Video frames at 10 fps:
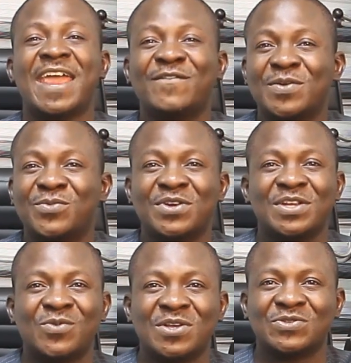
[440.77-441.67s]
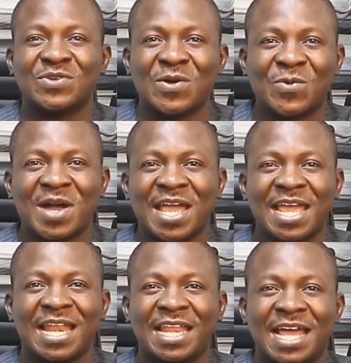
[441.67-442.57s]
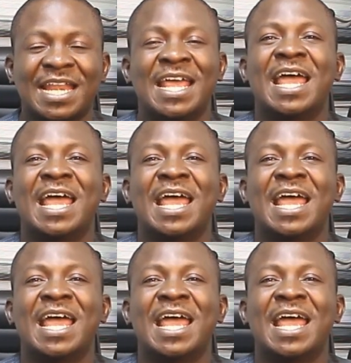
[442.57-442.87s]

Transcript: Everybody wants to acquire a land,